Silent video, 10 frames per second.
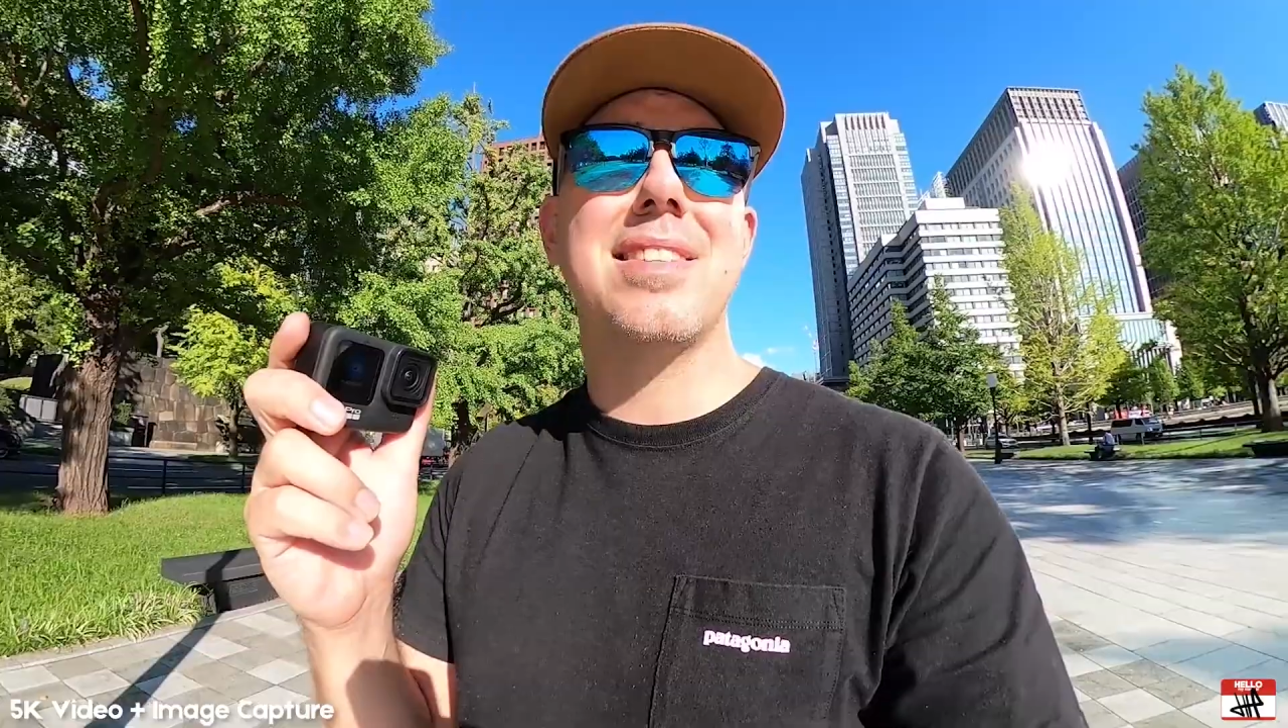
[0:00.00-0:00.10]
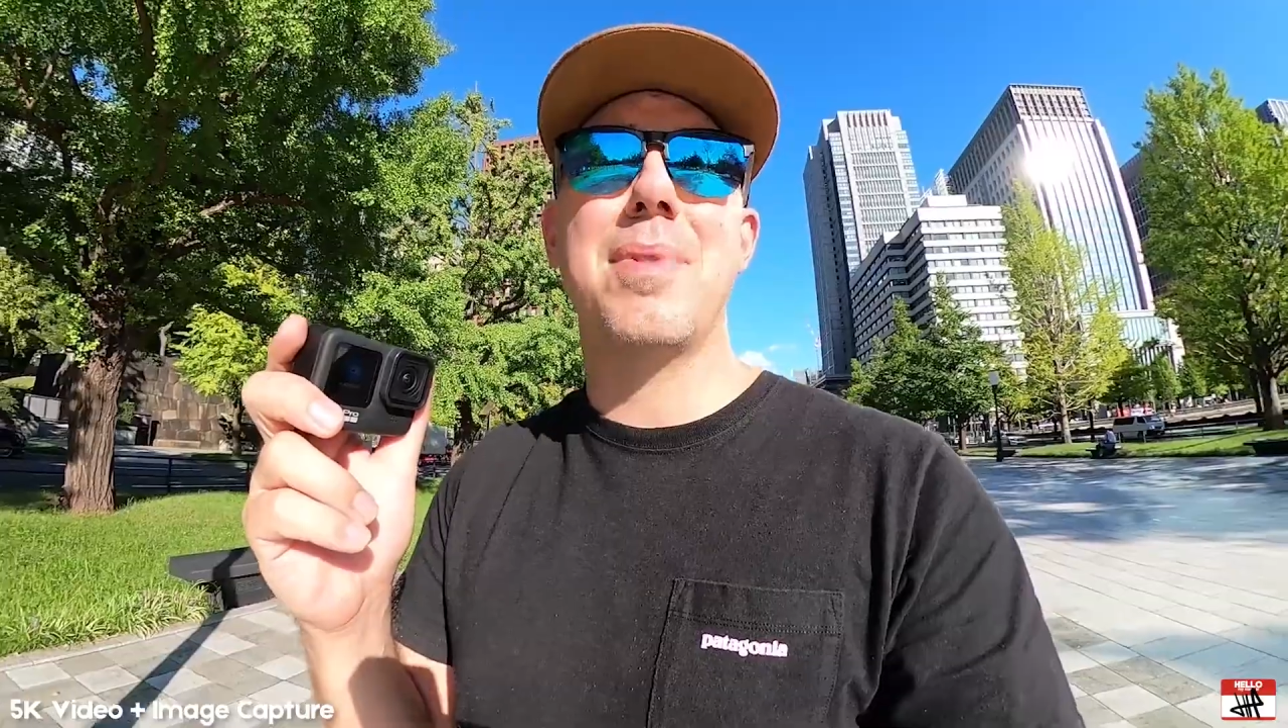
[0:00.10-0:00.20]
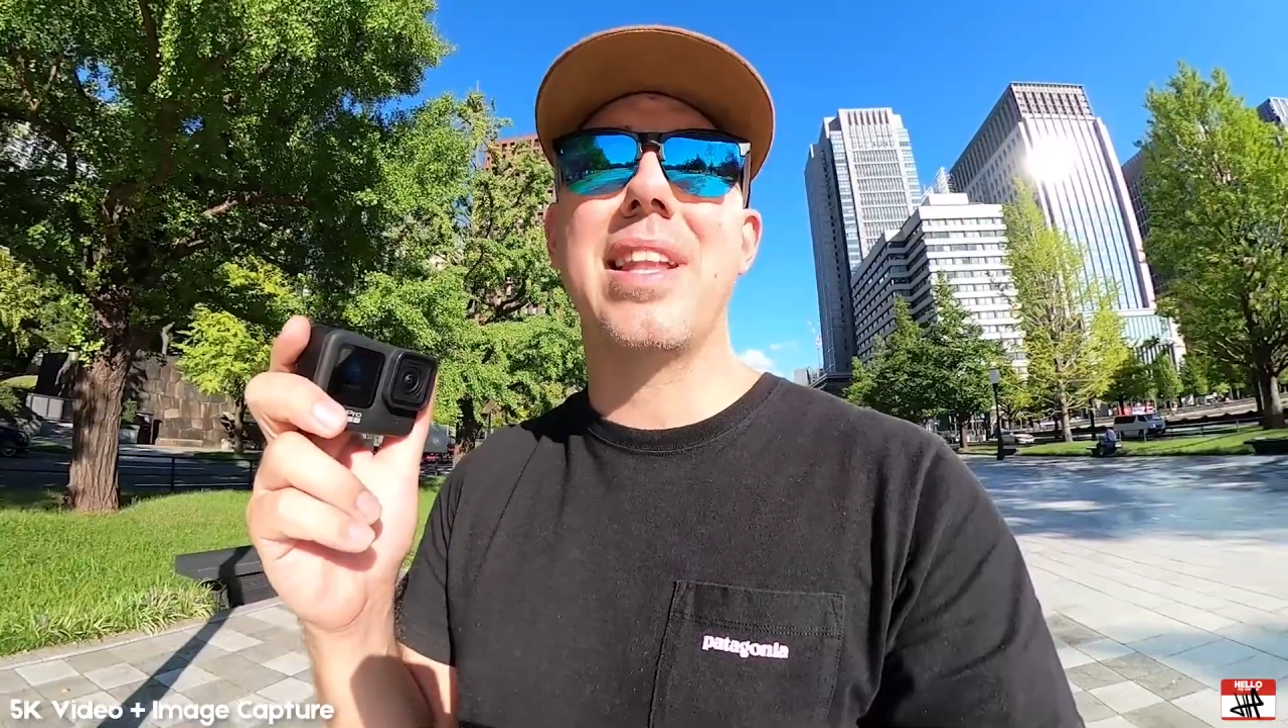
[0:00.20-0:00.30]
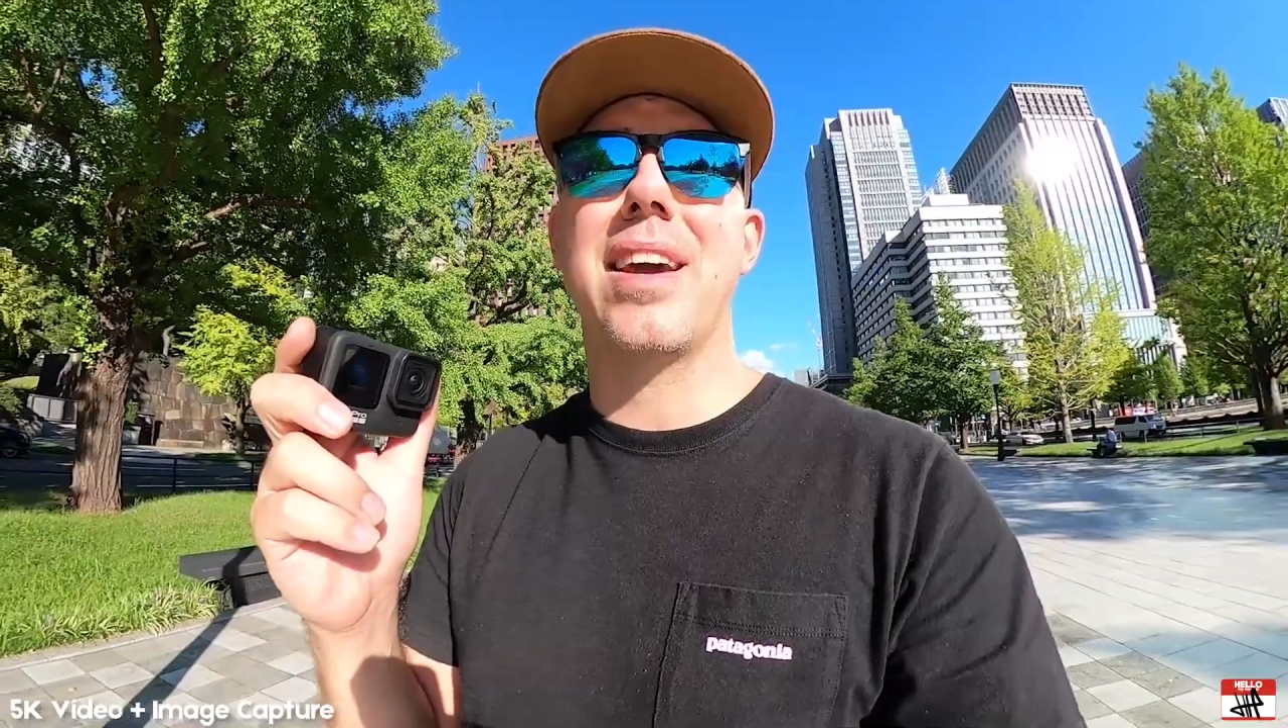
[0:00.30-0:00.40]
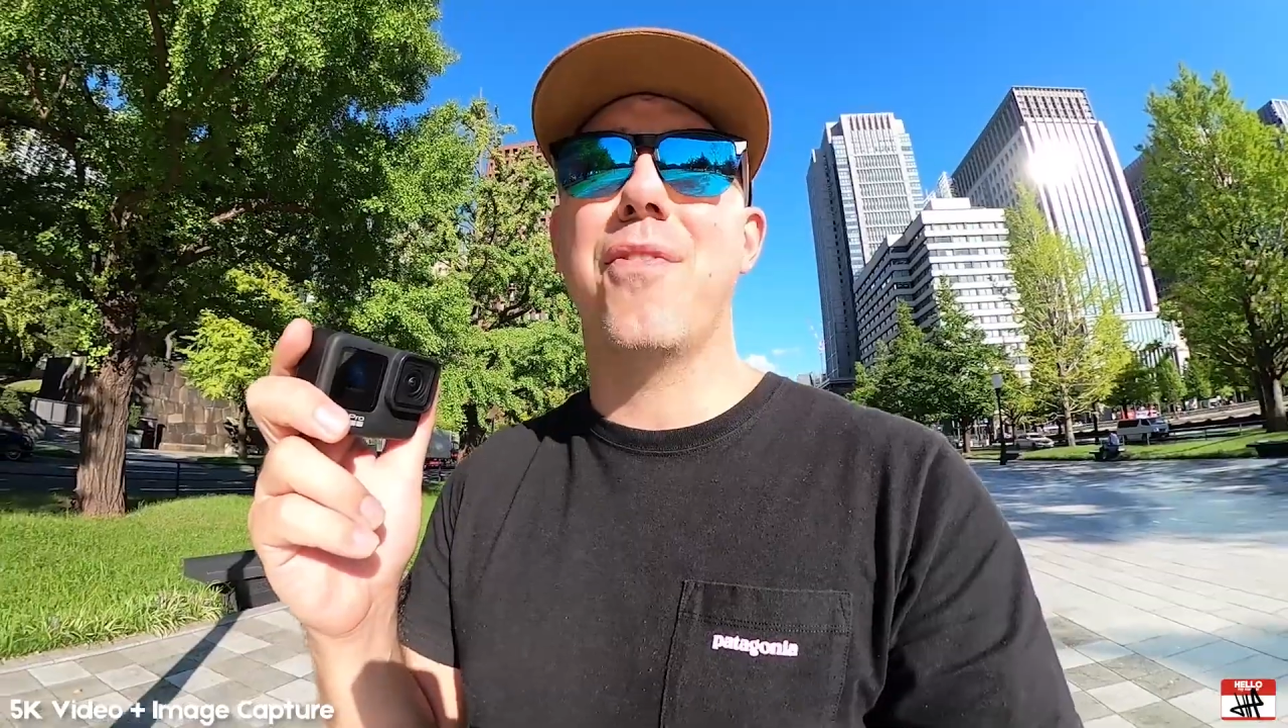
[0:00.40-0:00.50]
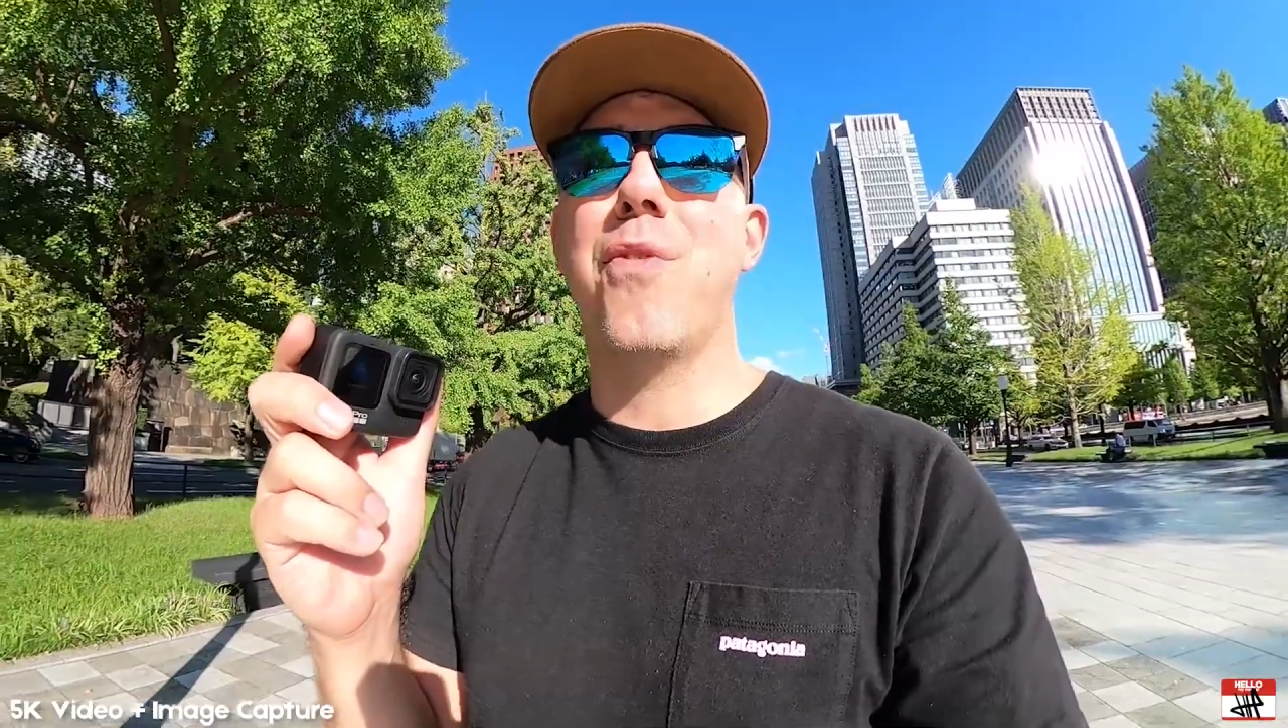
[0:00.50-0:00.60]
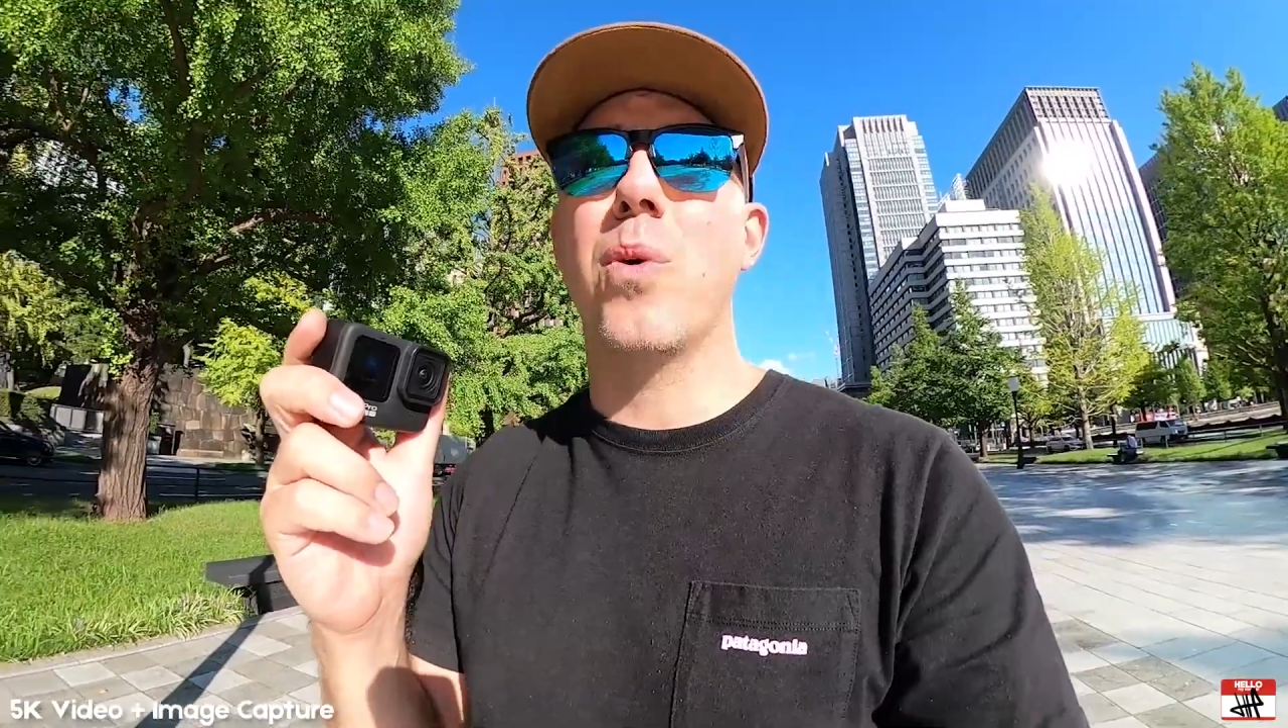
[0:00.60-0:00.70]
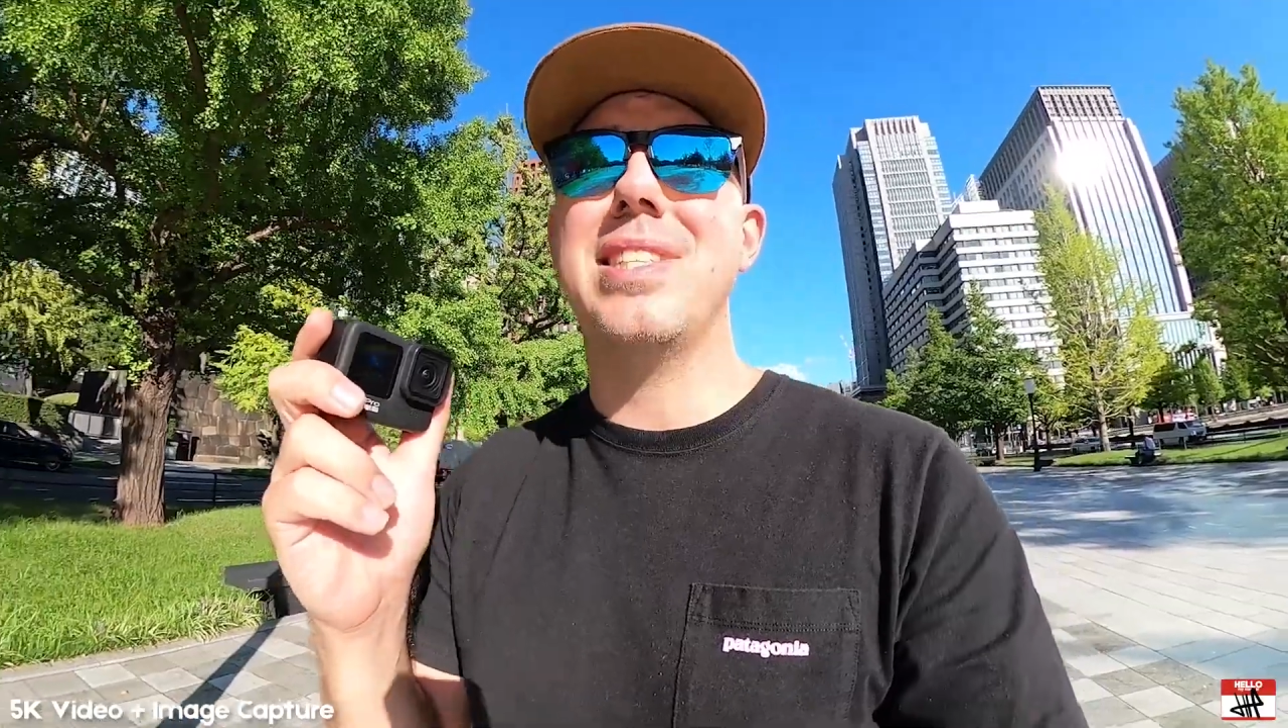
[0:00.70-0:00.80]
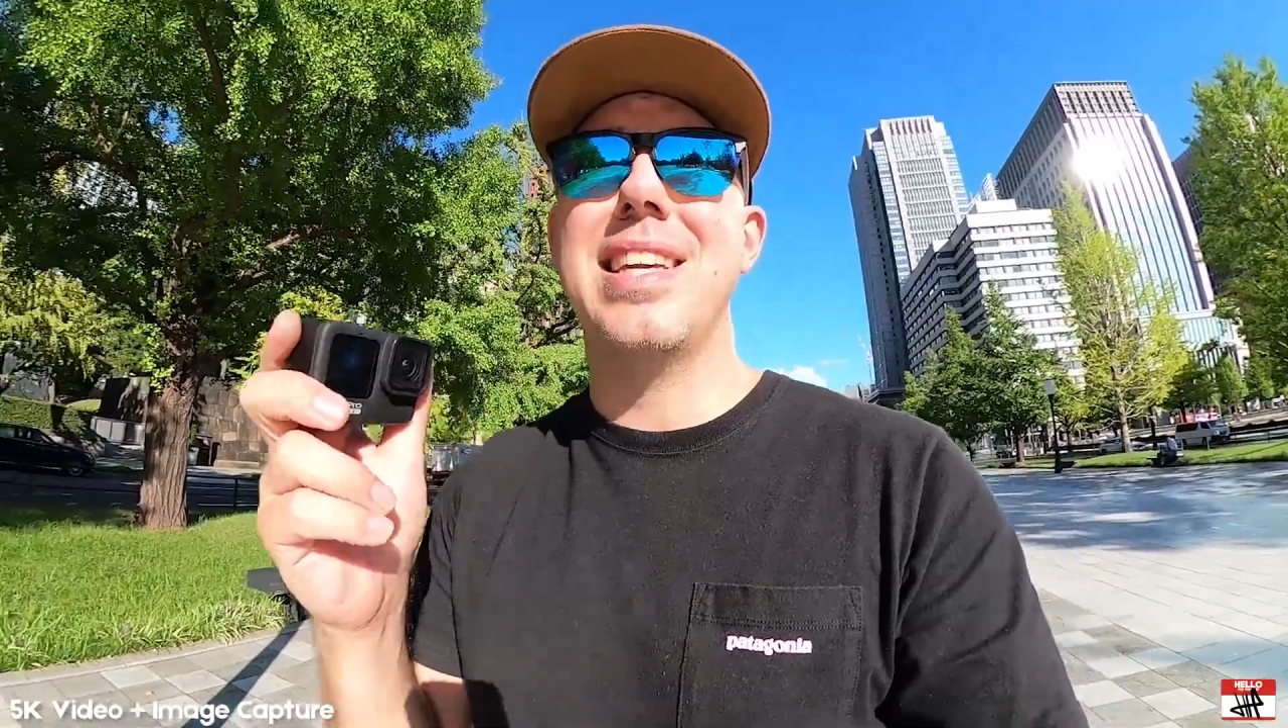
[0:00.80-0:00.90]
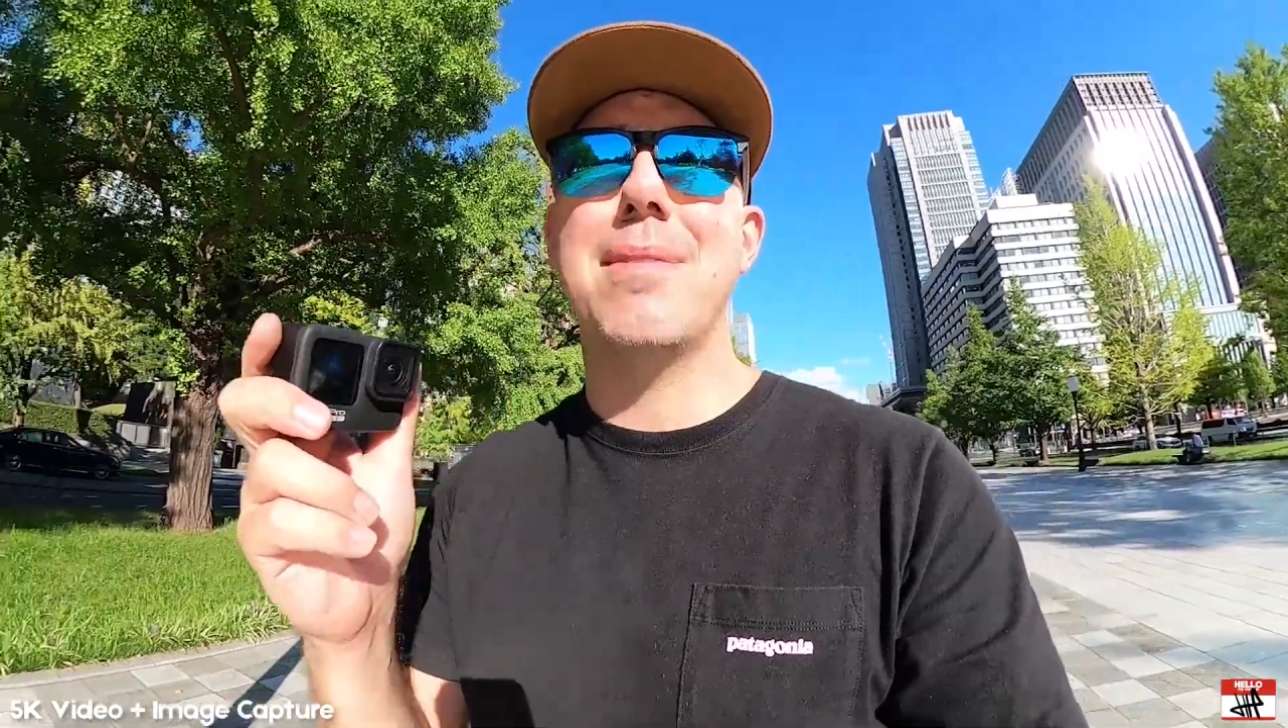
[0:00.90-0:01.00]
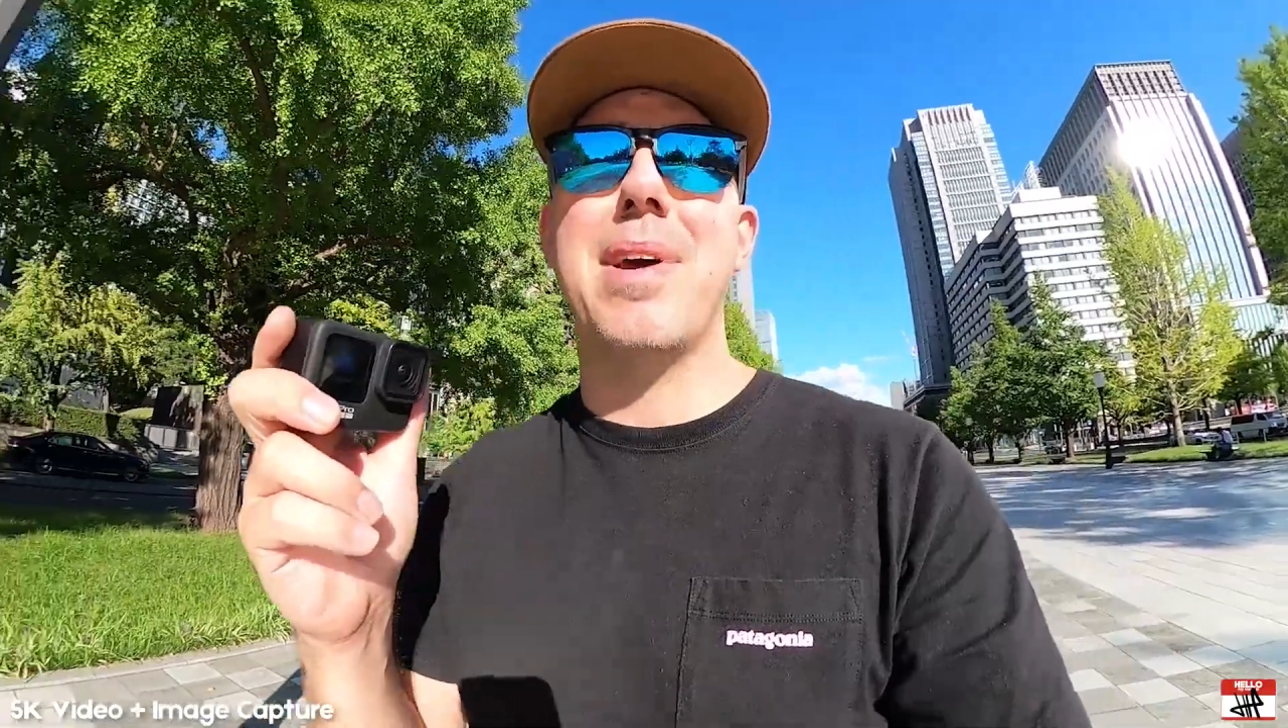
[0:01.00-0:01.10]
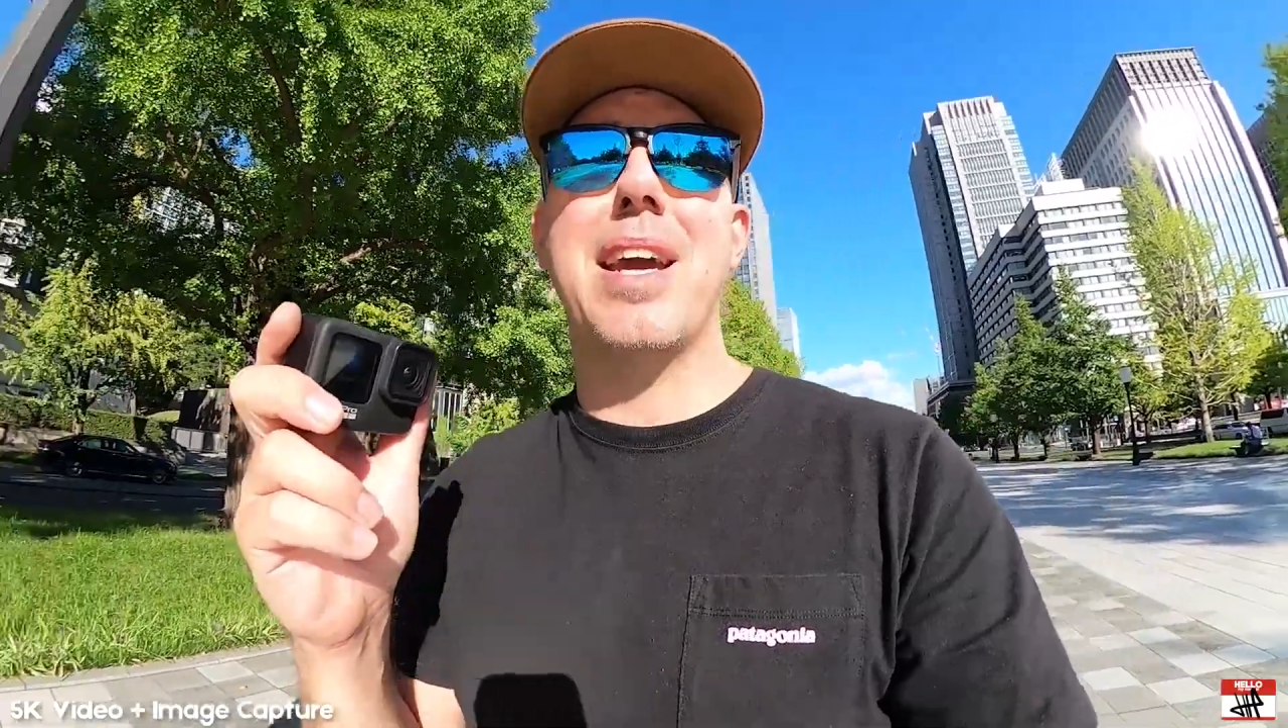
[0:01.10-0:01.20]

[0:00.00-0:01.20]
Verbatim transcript: something like a 14